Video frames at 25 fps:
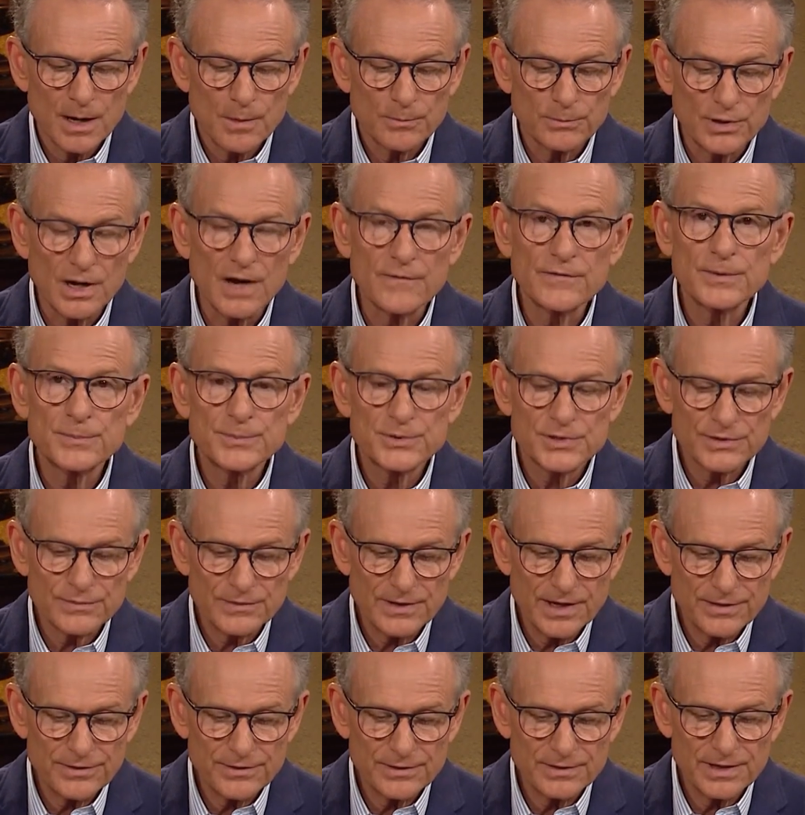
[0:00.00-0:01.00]
Proverbs
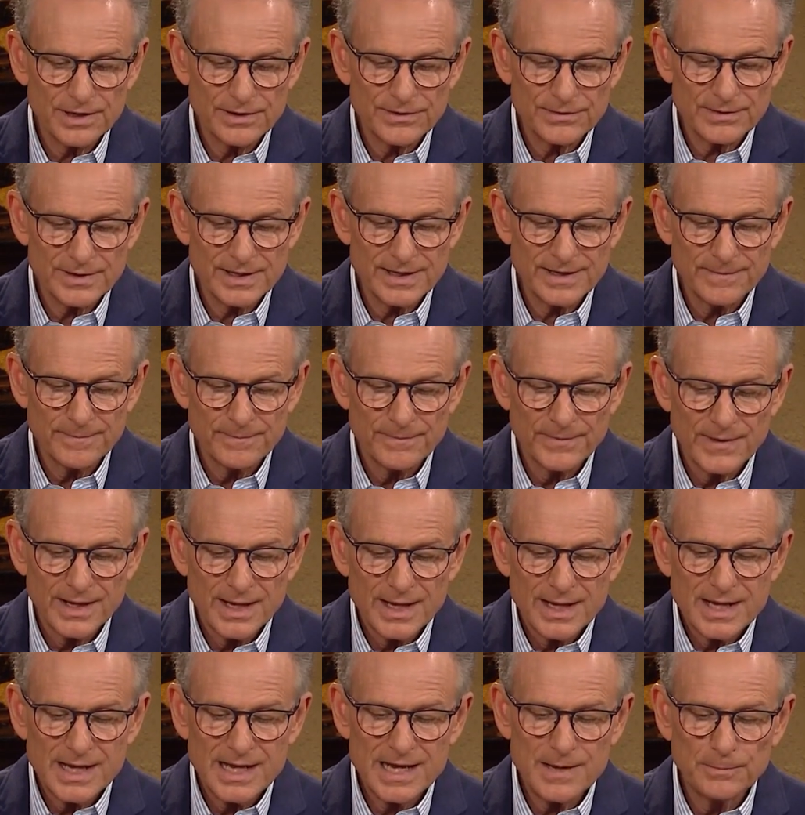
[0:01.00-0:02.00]
3:33,
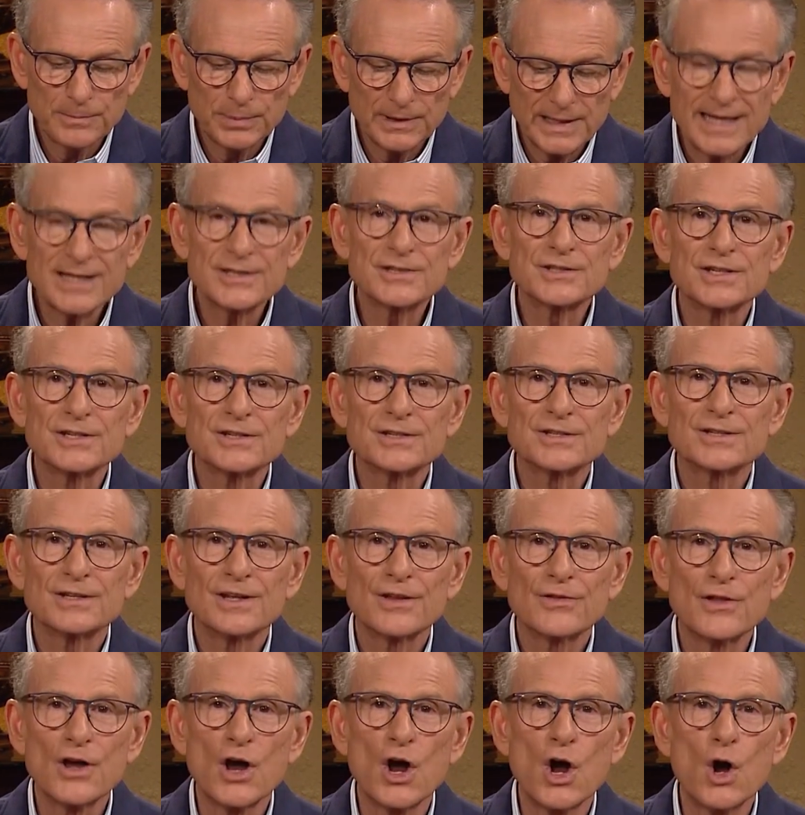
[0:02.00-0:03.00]
He blesses
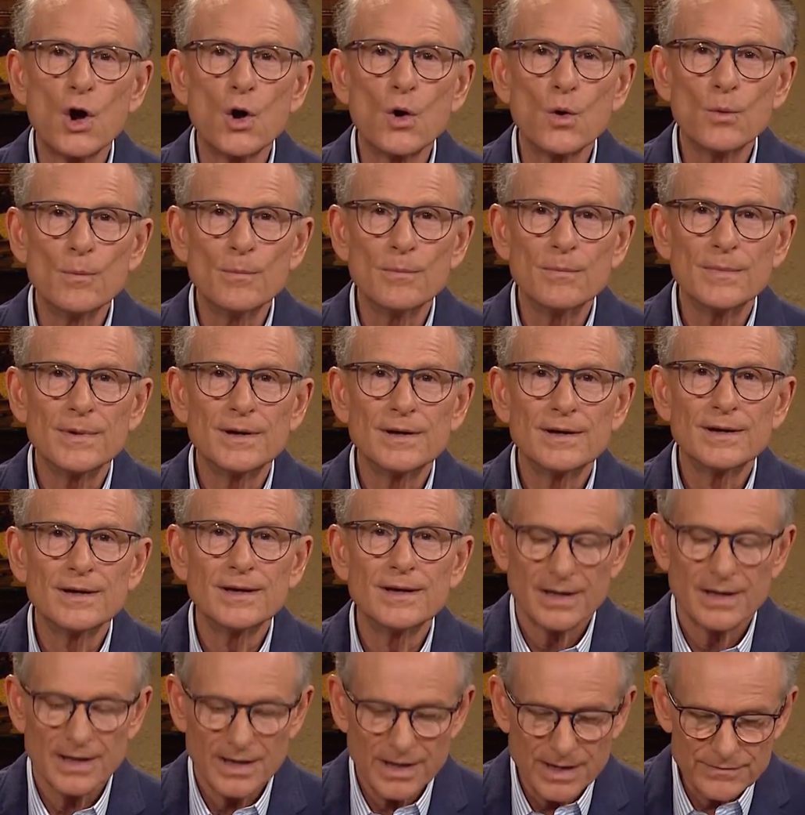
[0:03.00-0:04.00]
the home
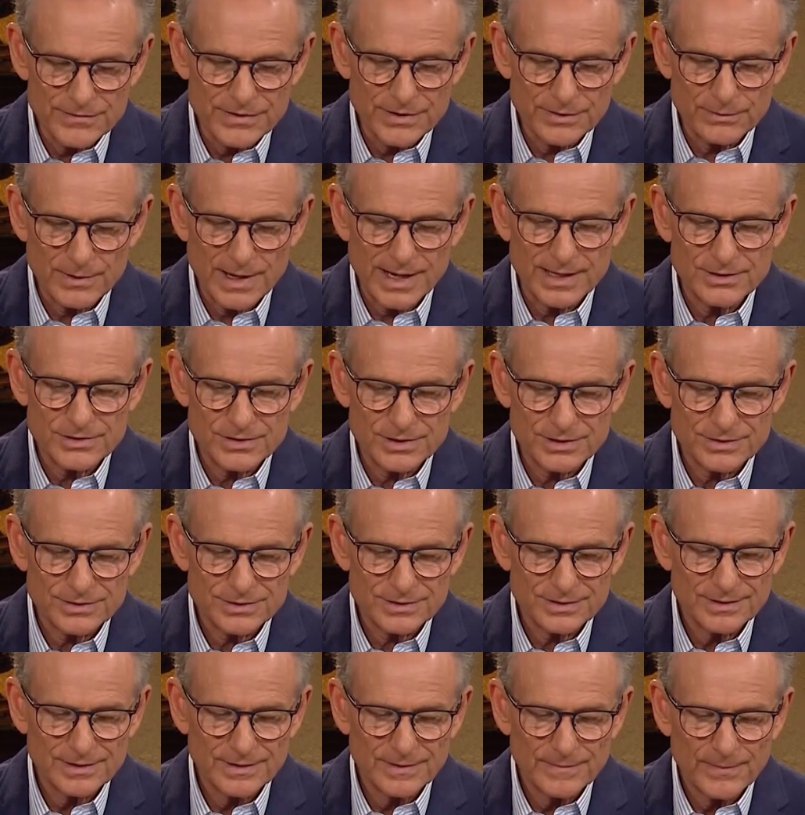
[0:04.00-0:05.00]
of the
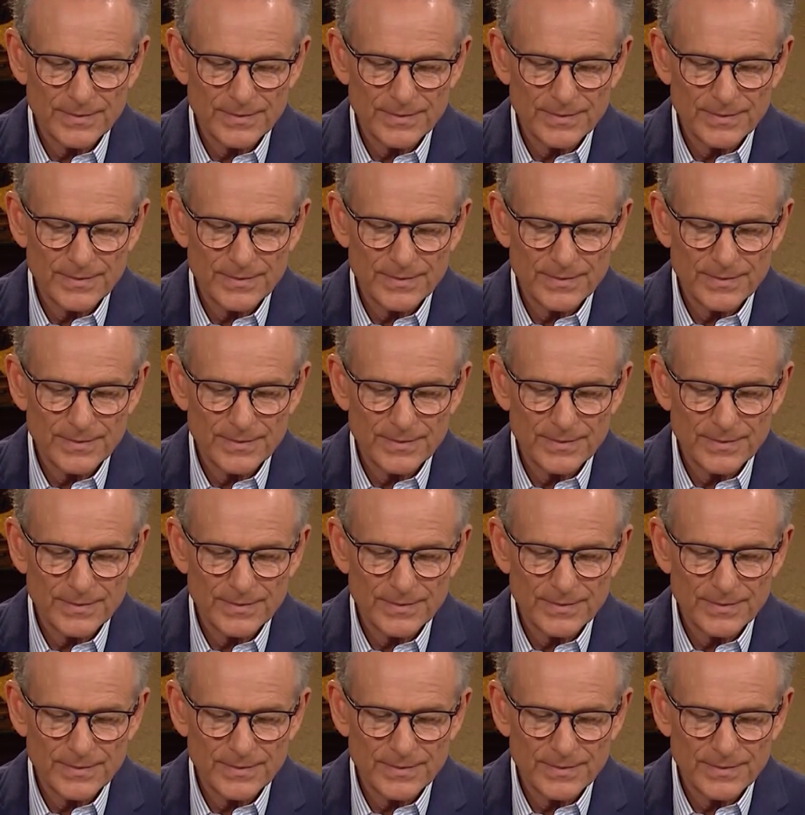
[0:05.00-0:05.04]
righteous.